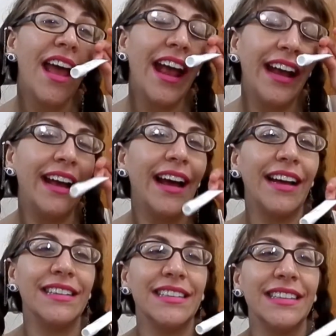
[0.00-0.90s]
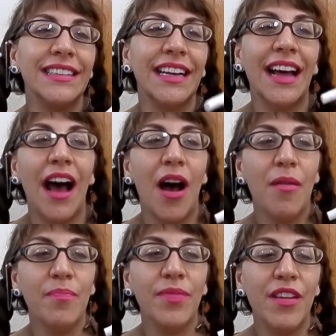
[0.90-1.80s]
And
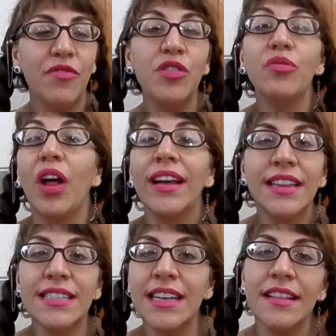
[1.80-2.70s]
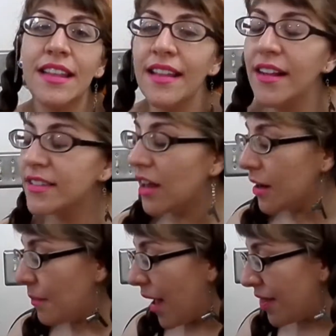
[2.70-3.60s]
um, if you like the scent, then that's not
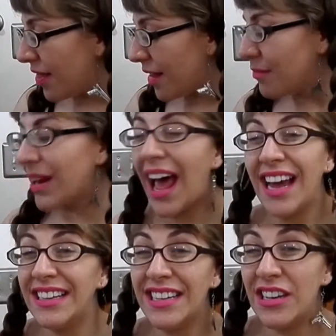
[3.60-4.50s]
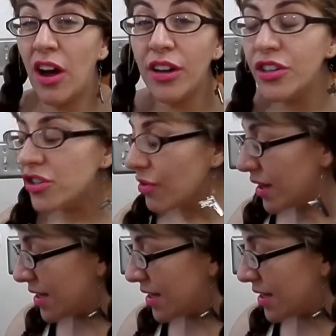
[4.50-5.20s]
a bad thing, but I did not enjoy the